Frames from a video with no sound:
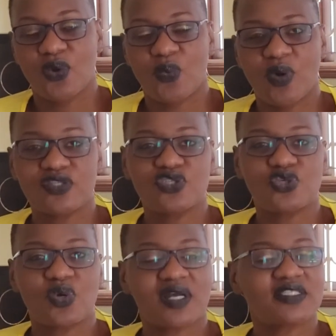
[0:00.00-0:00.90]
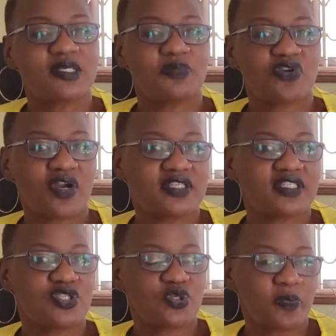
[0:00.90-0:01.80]
once you accept Christ
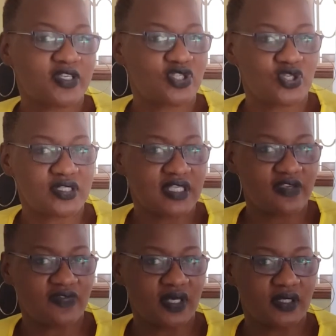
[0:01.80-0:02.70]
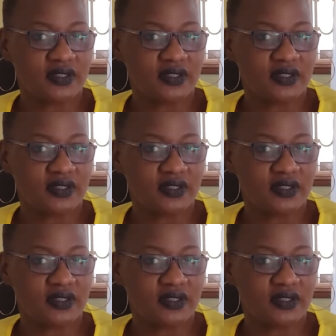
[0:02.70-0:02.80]
as your personal Savior,